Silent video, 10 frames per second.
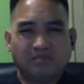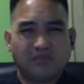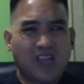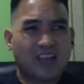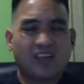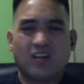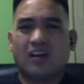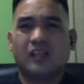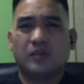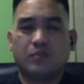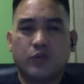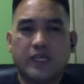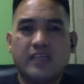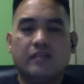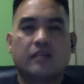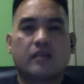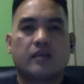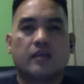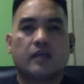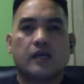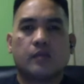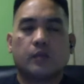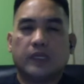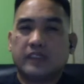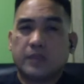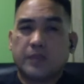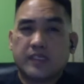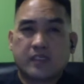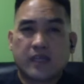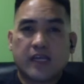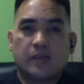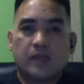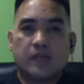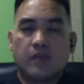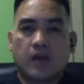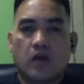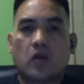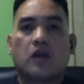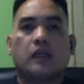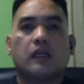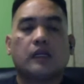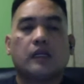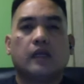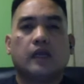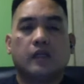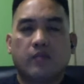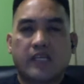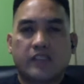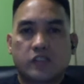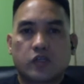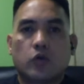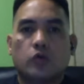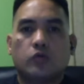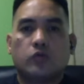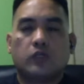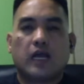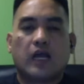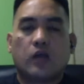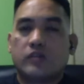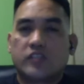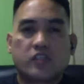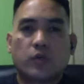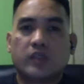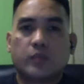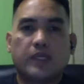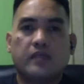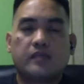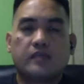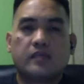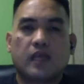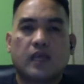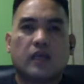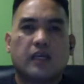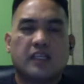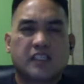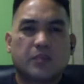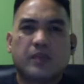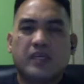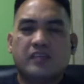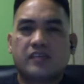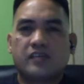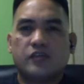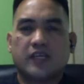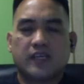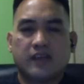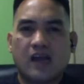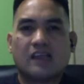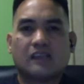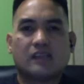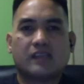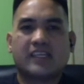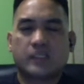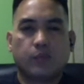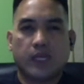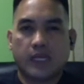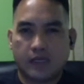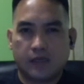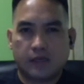I can hardly breathe. But deep inside me, in my heart and in my soul, I was so at peace. It's a peace you cannot explain.